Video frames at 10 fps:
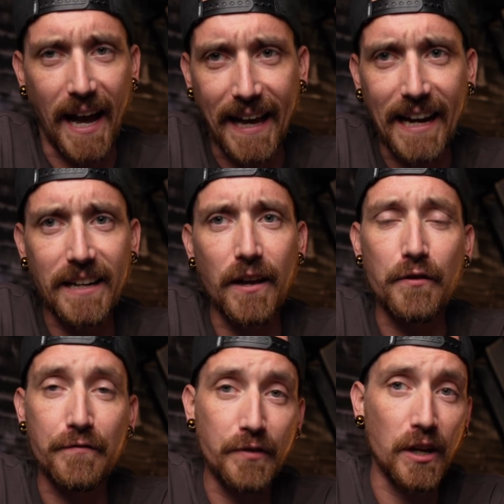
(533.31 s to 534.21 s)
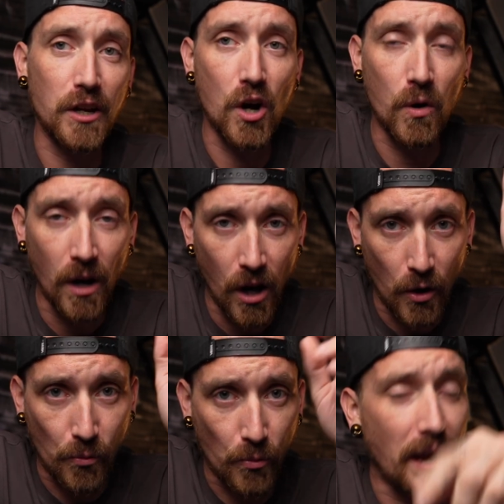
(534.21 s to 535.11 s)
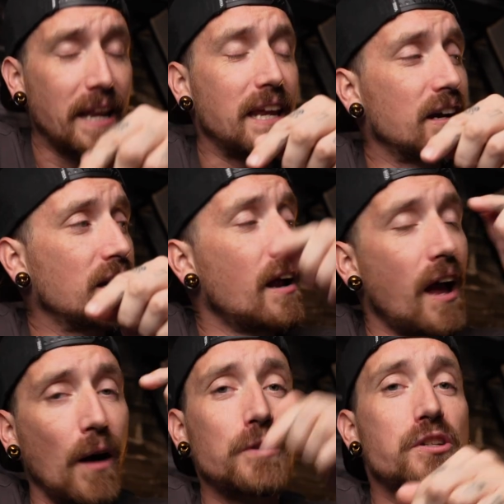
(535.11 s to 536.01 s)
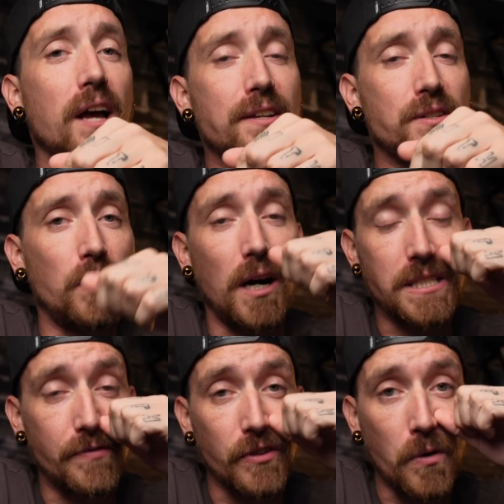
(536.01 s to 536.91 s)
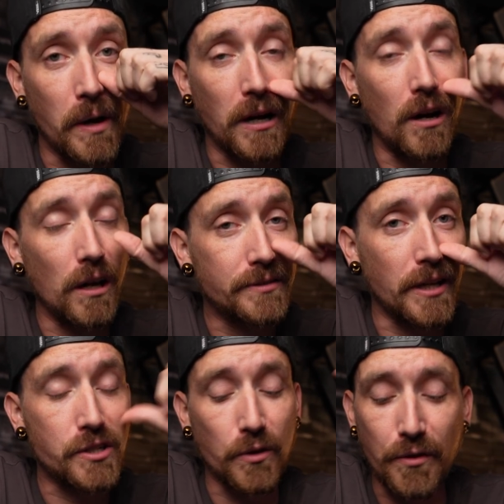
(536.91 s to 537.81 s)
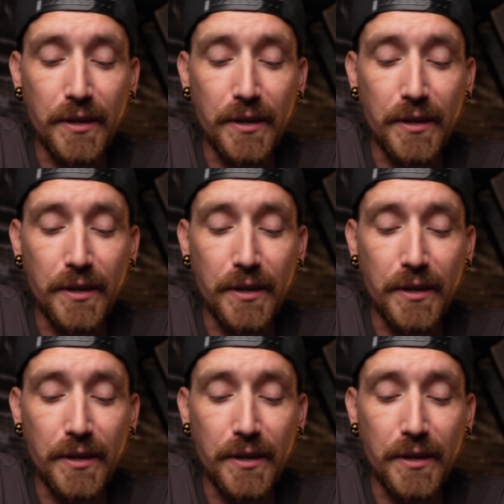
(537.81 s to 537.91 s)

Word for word: I got another video right here I want you guys to watch if you're going all digital.